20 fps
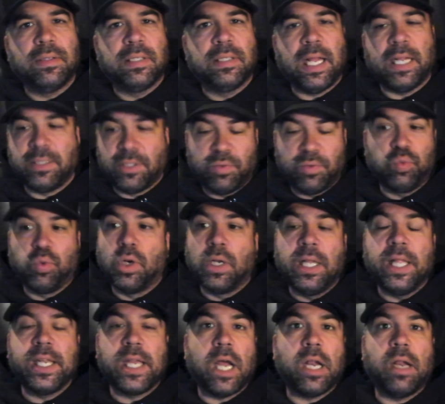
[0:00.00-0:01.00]
that's really
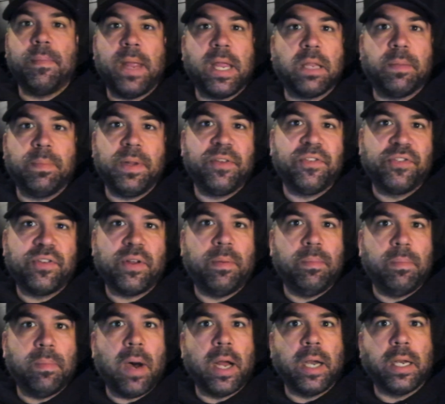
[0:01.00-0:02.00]
going to make me some
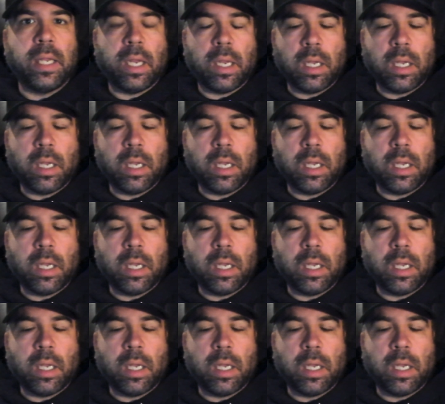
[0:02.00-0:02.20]
money.